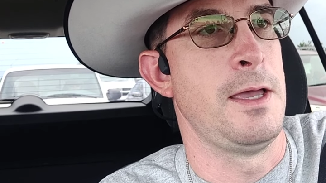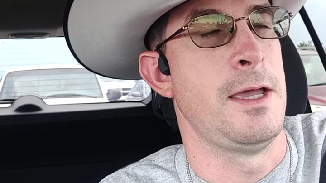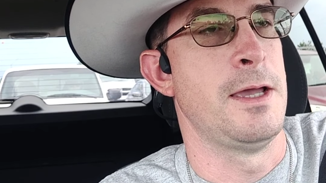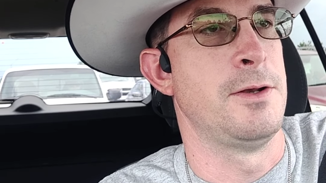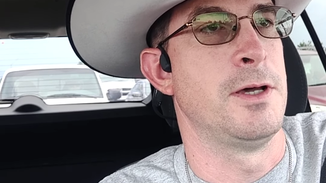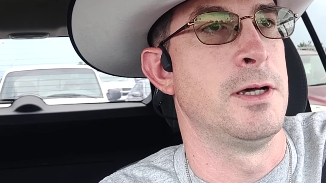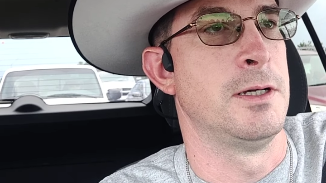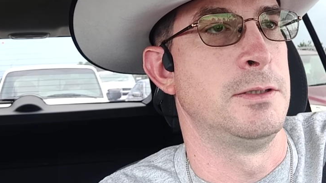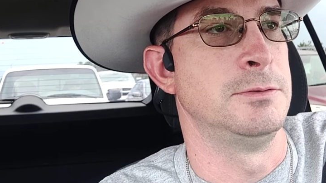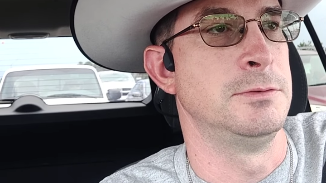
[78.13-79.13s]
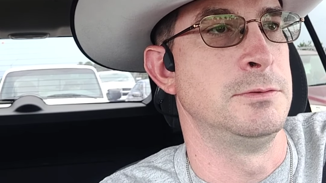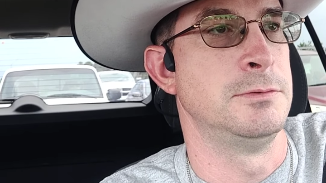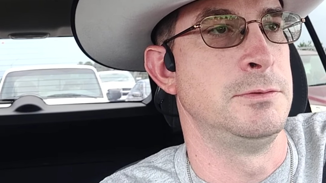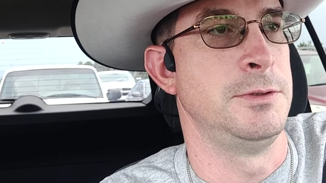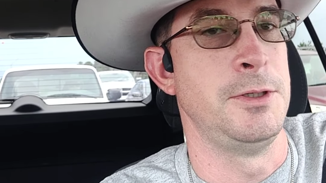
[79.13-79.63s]
and uh,
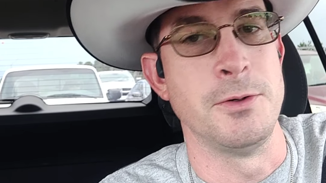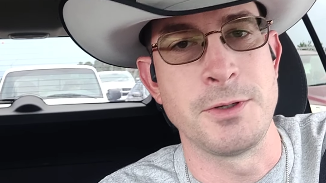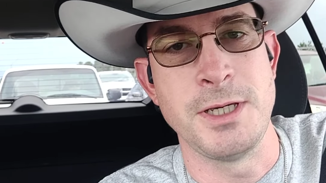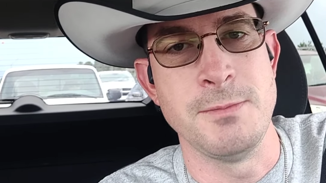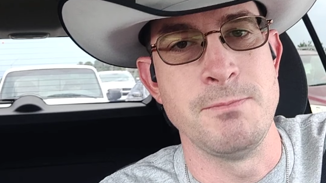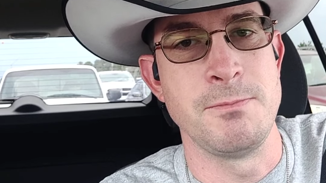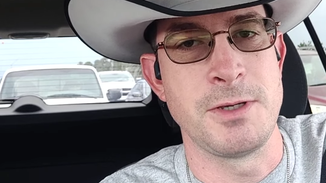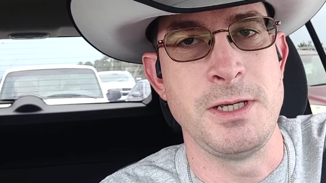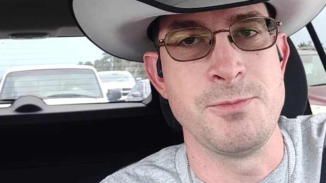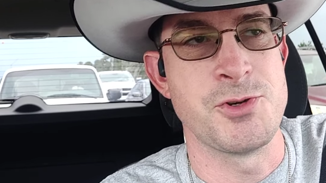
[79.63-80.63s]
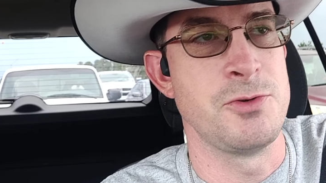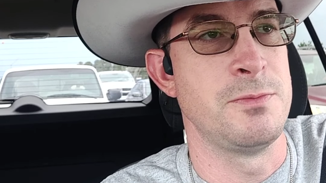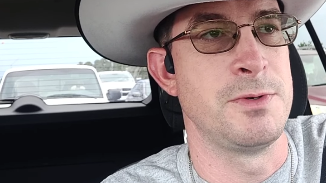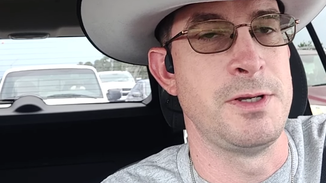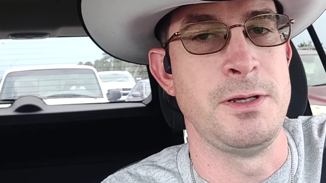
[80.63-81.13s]
you know keep keep
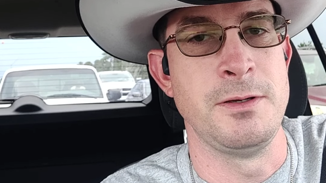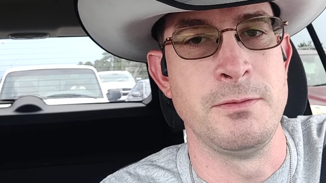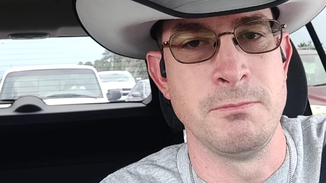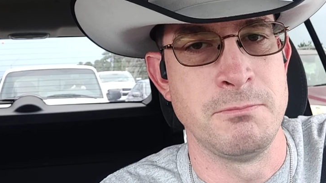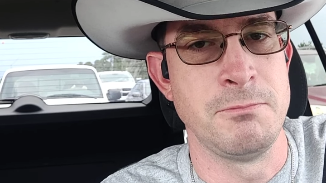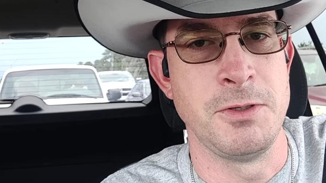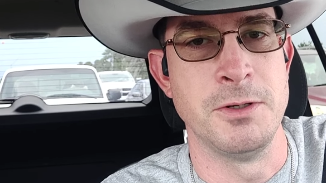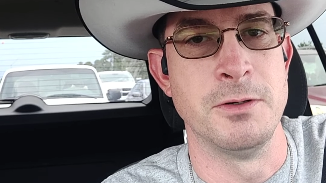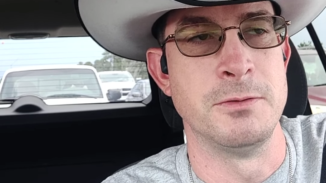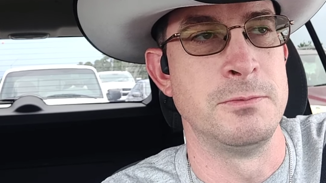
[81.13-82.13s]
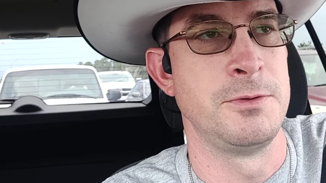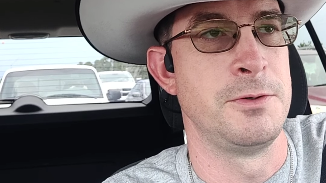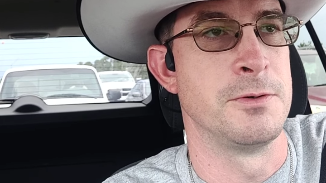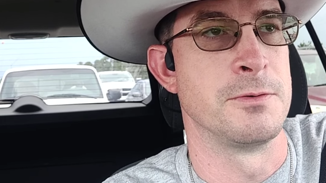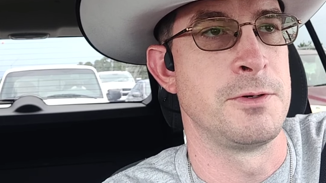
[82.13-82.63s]
shooting me, you know
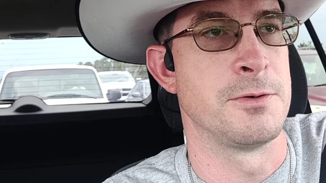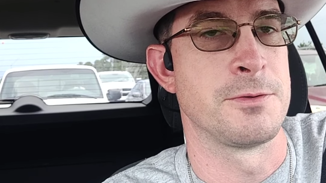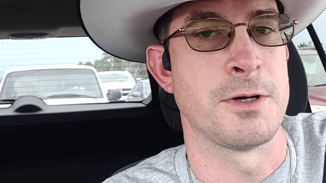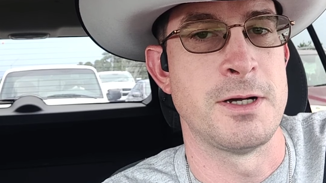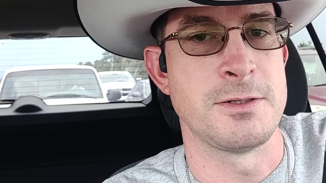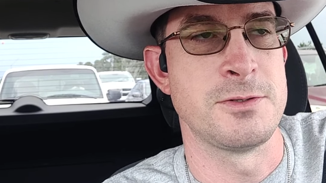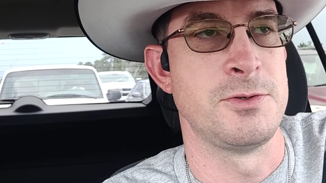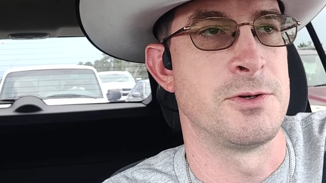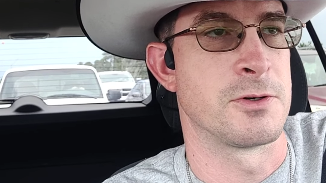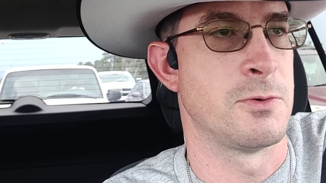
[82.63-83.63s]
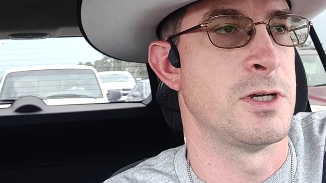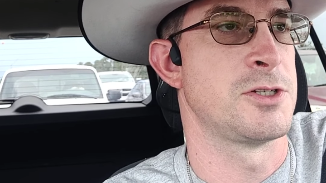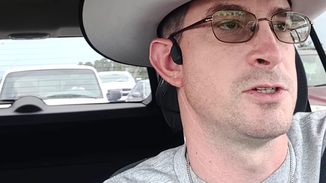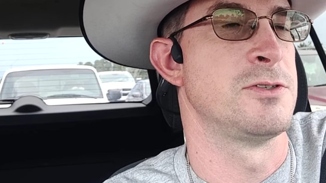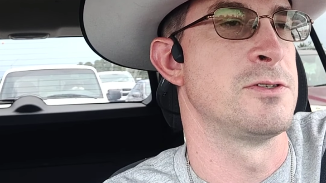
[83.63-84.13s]
your your thoughts and your
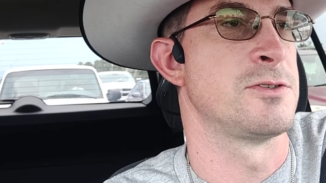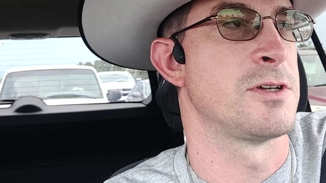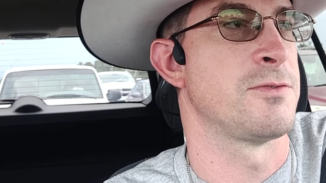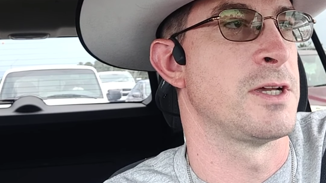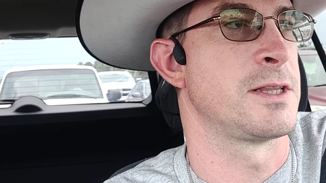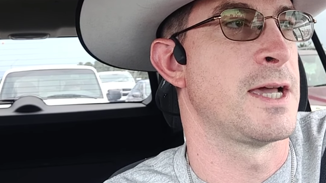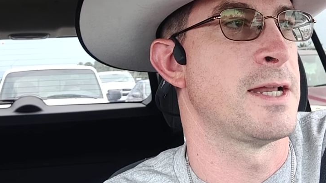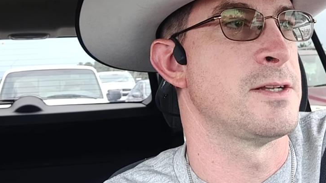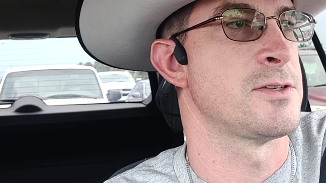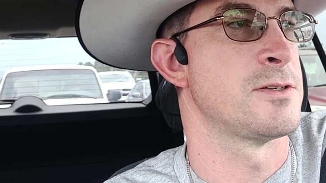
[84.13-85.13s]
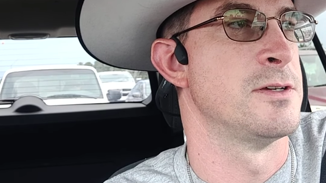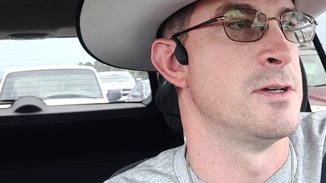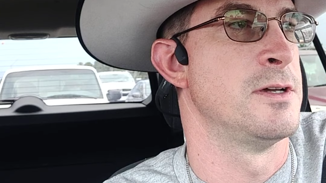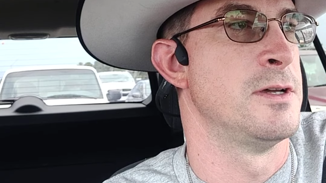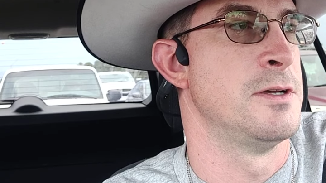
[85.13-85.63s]
questions and stuff like that. It's
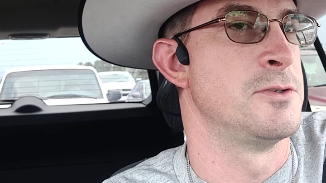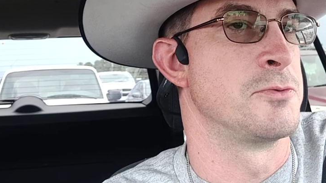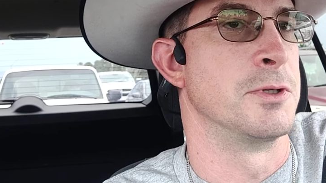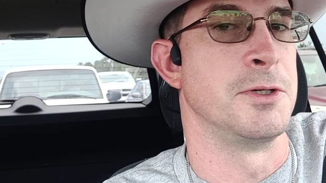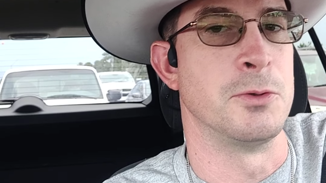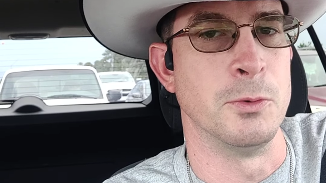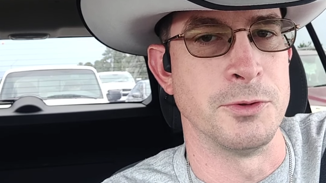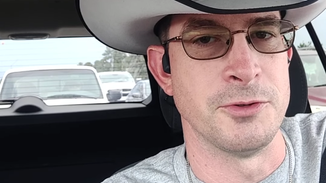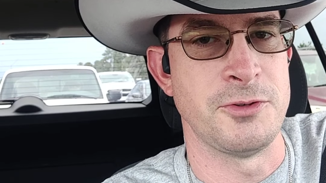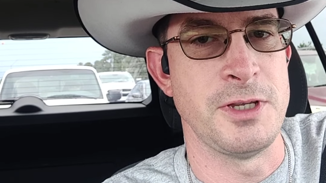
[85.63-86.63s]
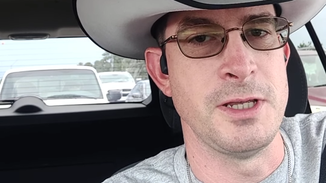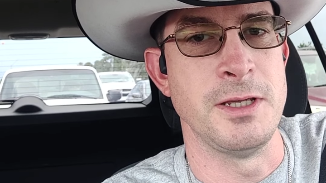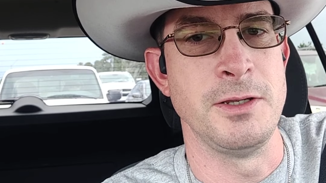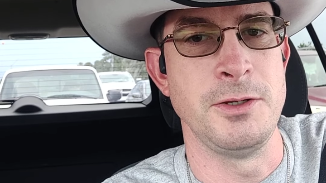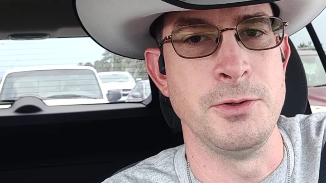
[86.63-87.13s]
it's really cool to
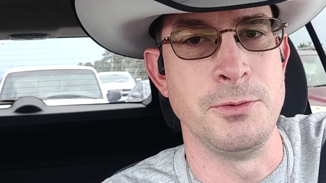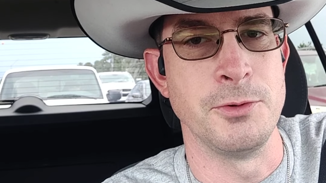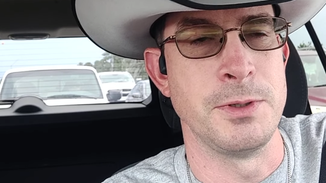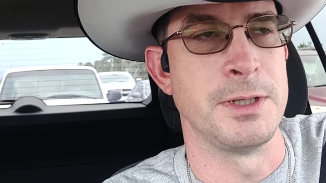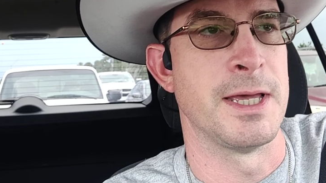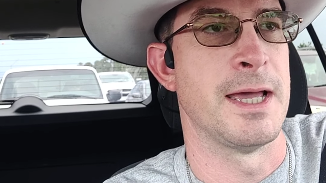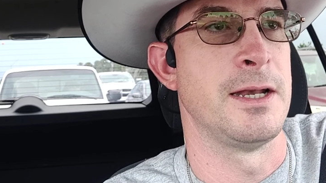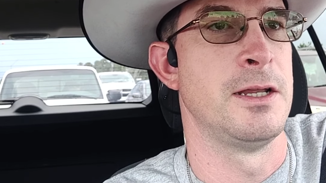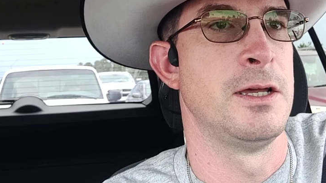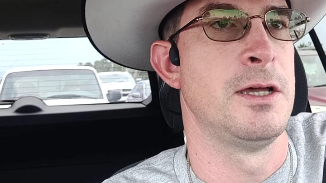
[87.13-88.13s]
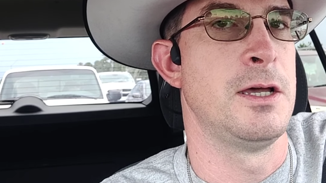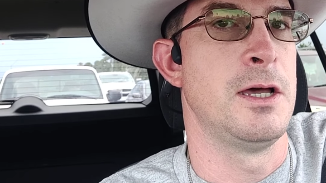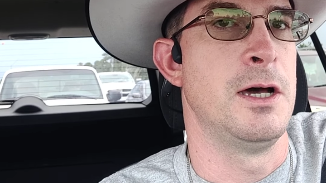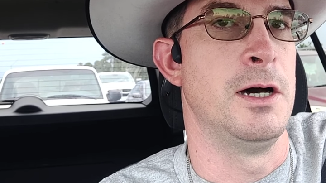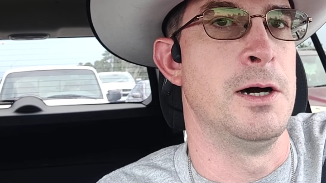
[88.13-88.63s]
see you doing that,
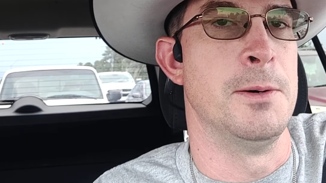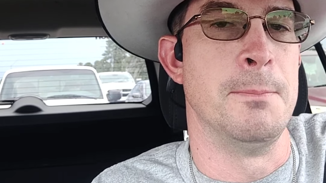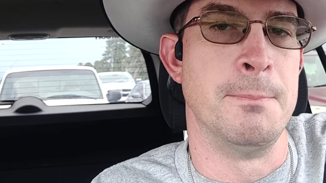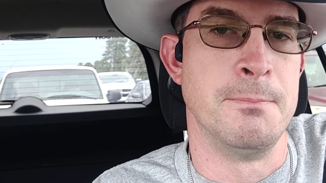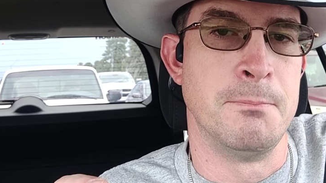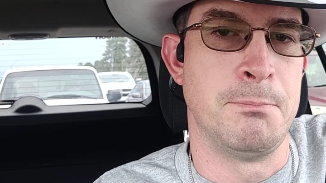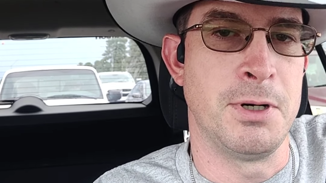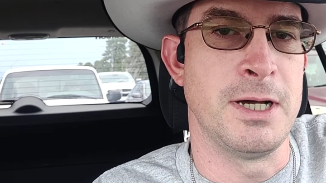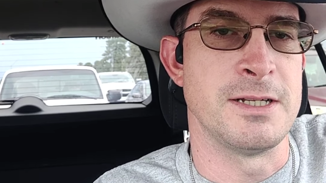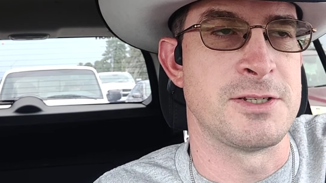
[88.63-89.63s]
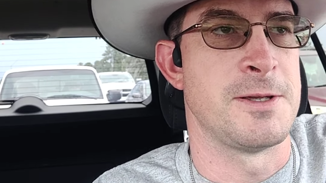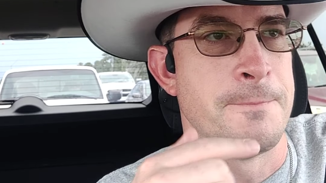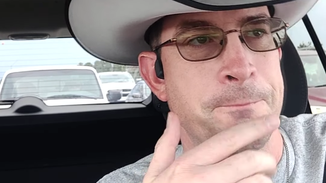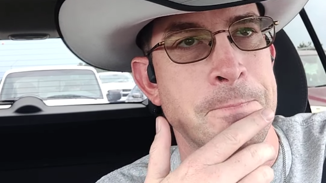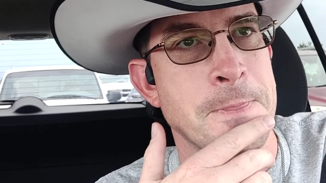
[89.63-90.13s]
um, but.
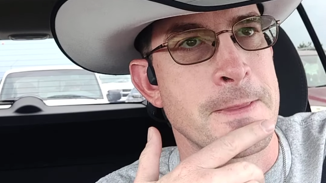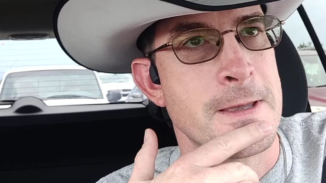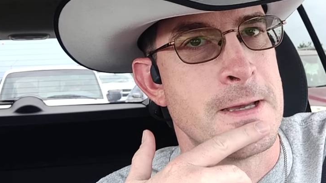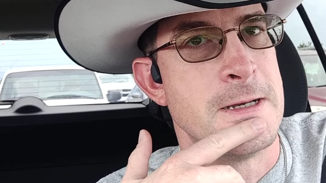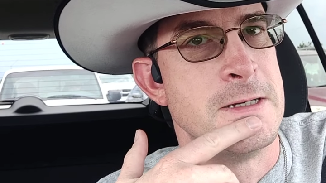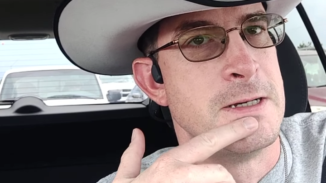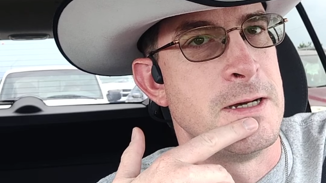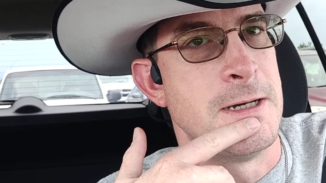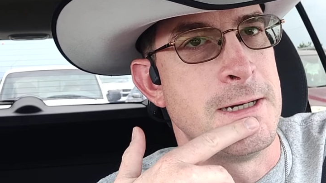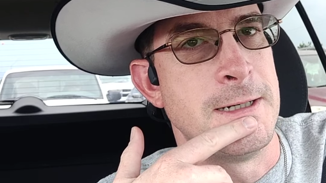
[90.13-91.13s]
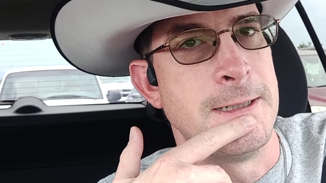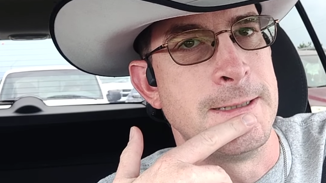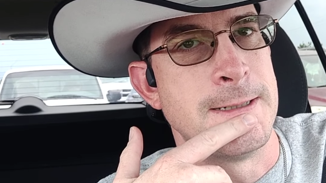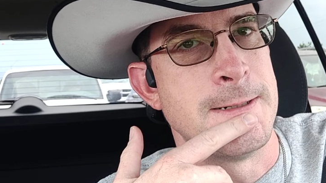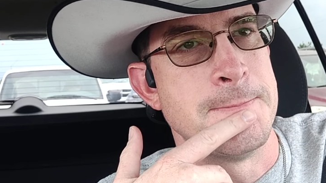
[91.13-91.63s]

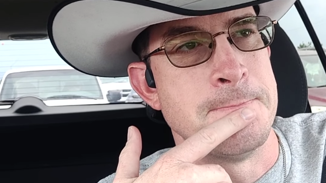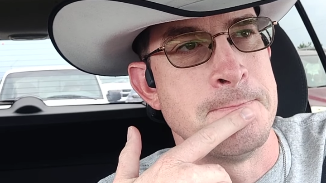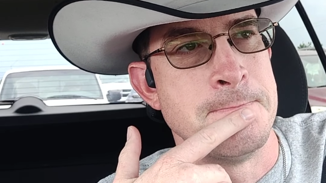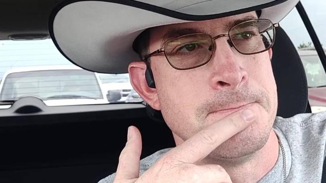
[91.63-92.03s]
Um,